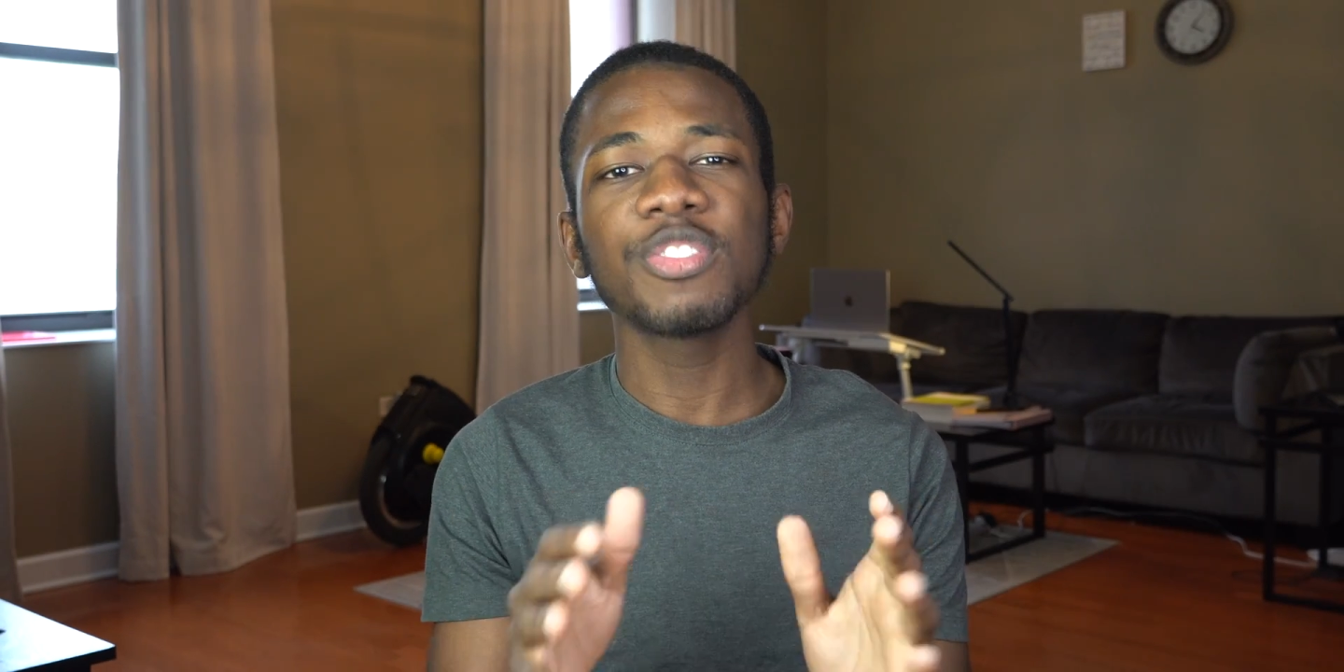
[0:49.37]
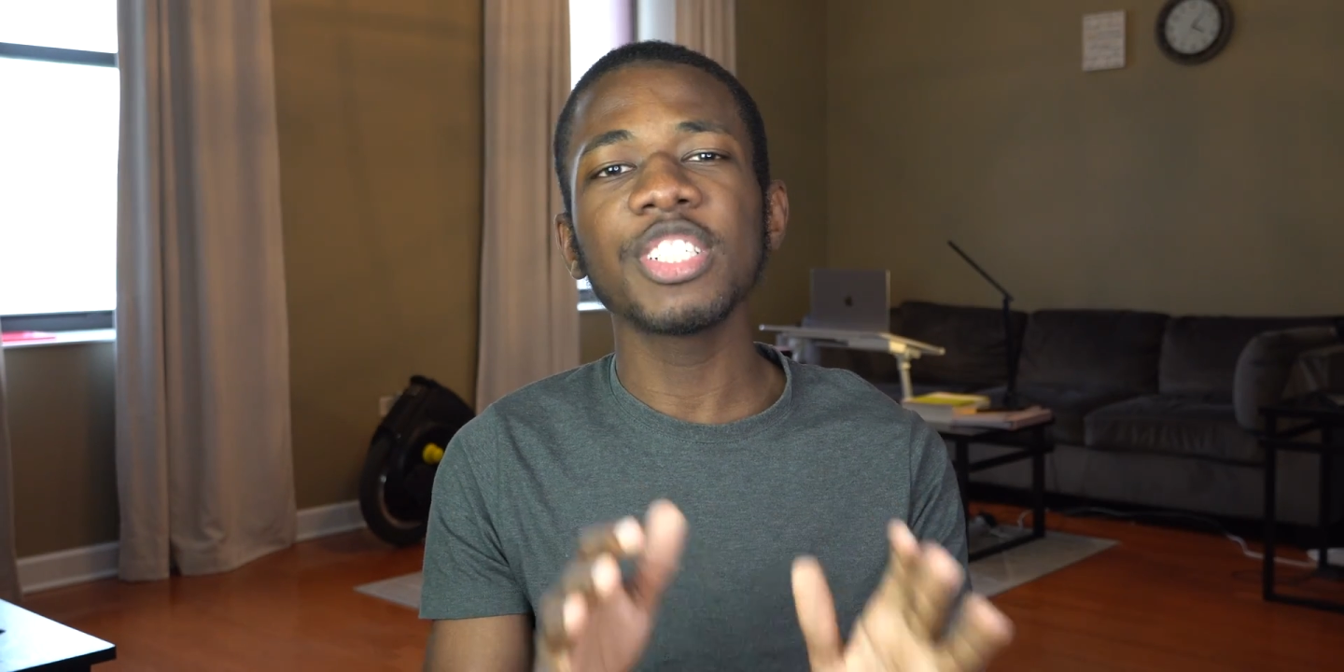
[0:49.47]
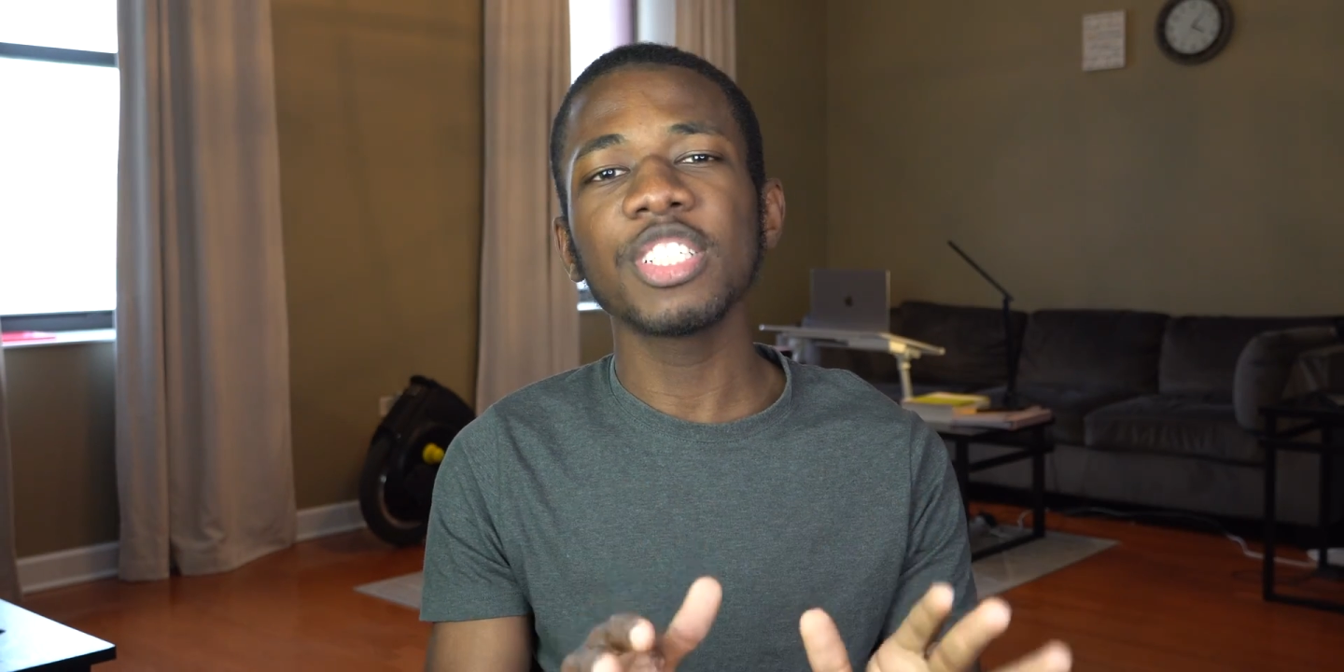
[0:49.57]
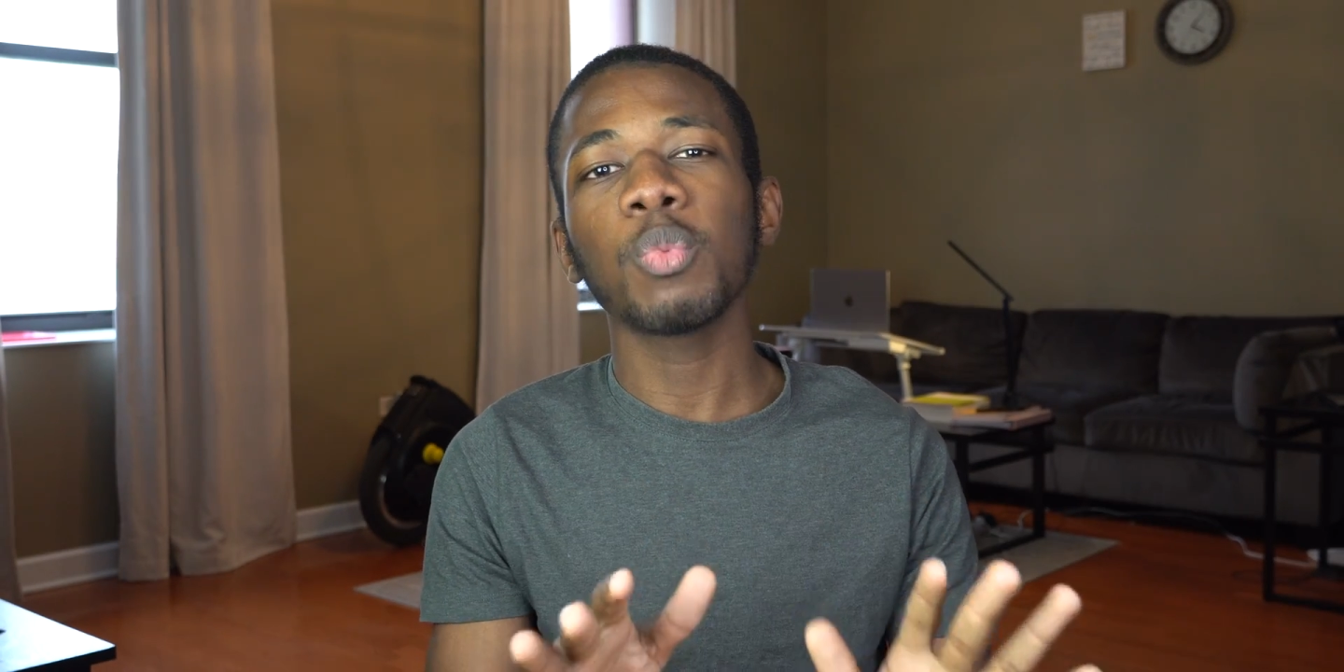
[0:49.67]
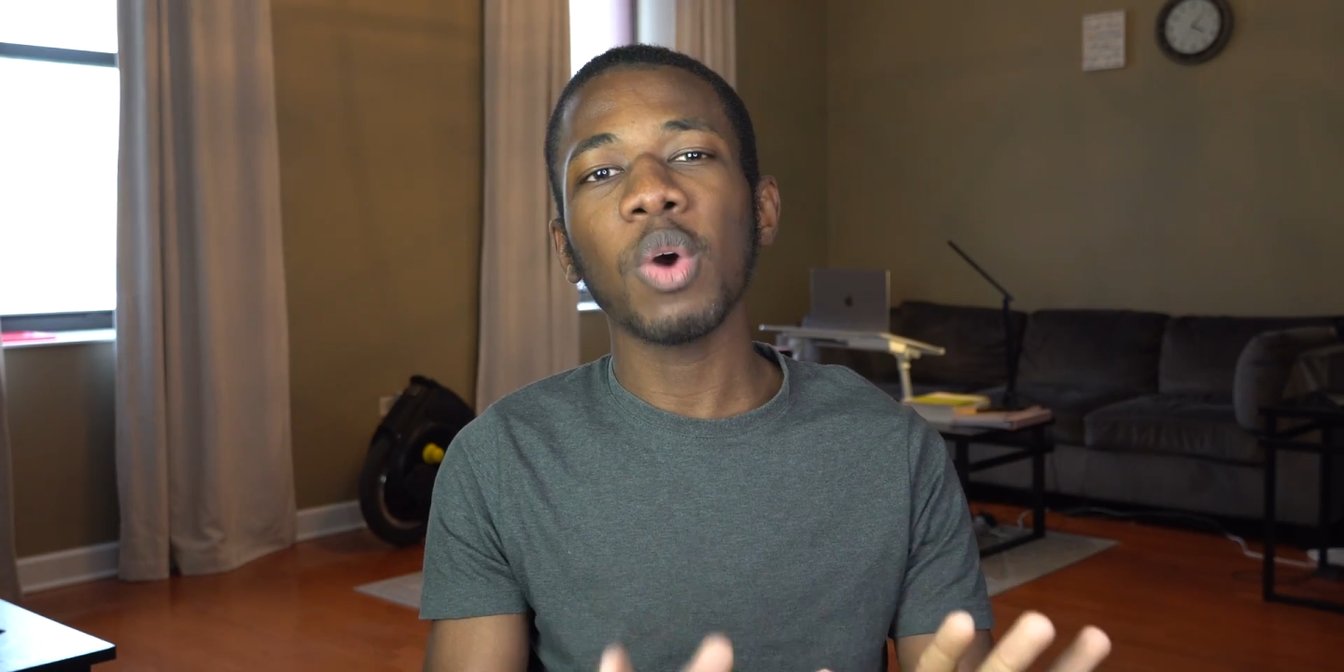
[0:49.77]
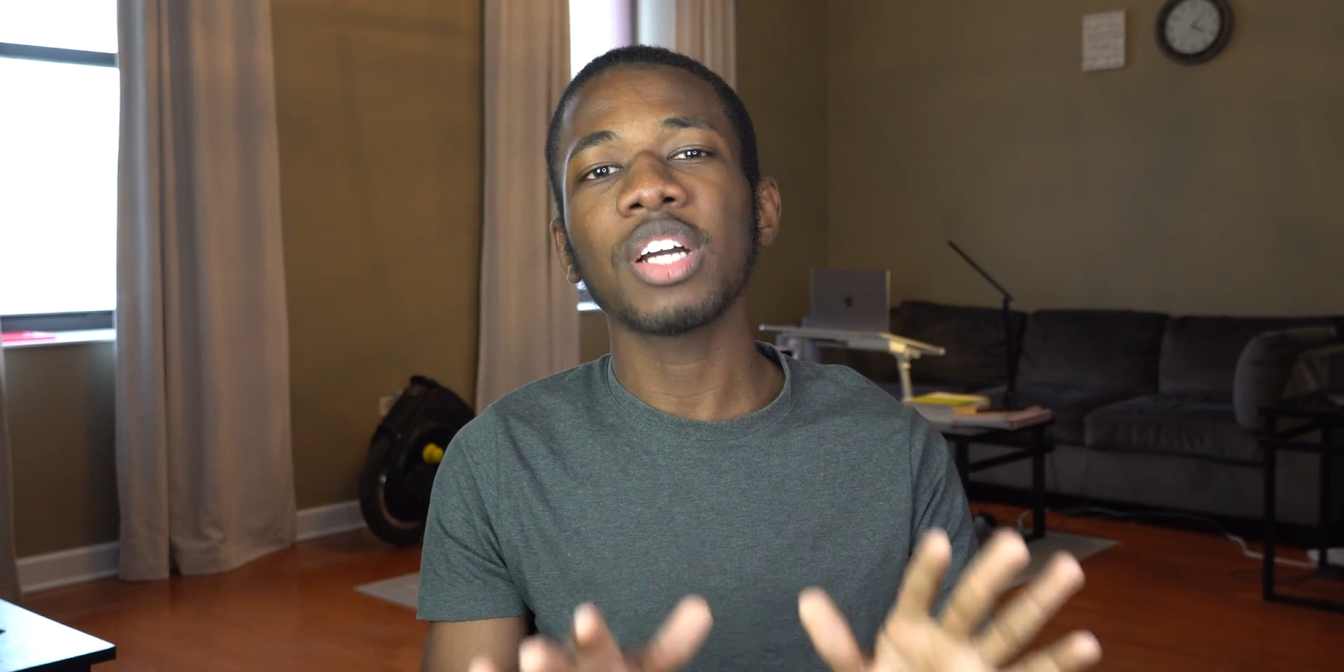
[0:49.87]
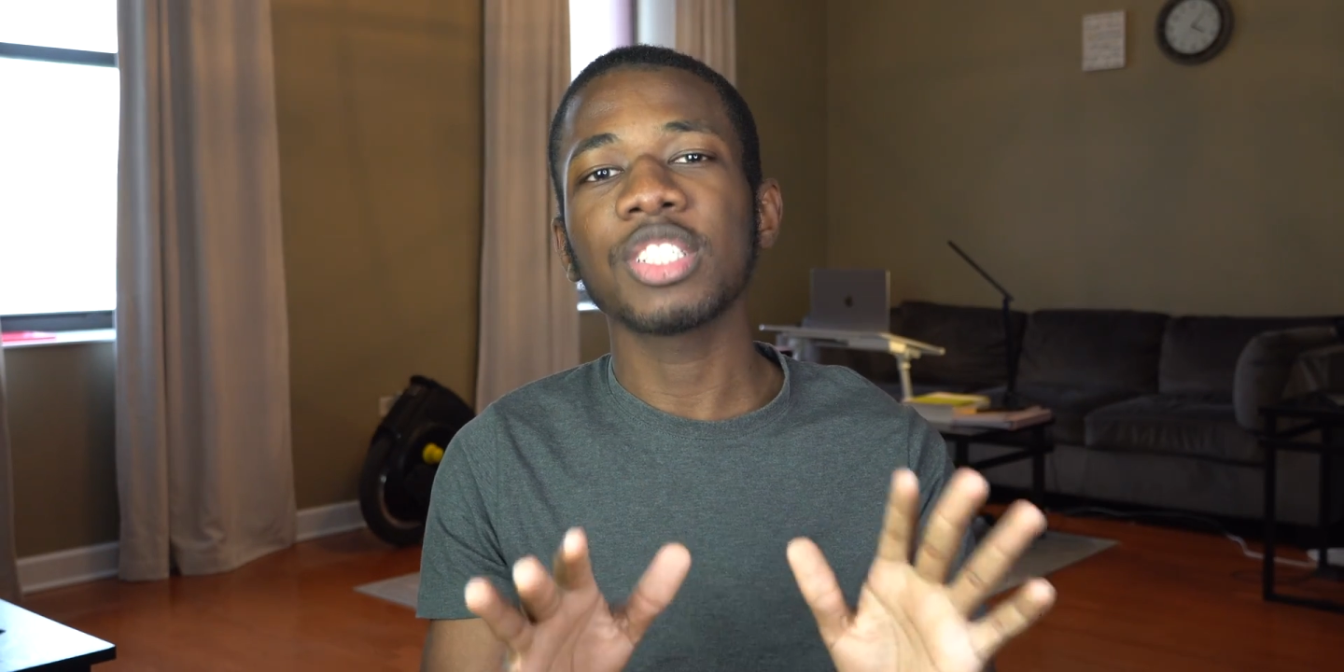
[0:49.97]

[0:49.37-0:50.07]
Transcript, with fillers: reason why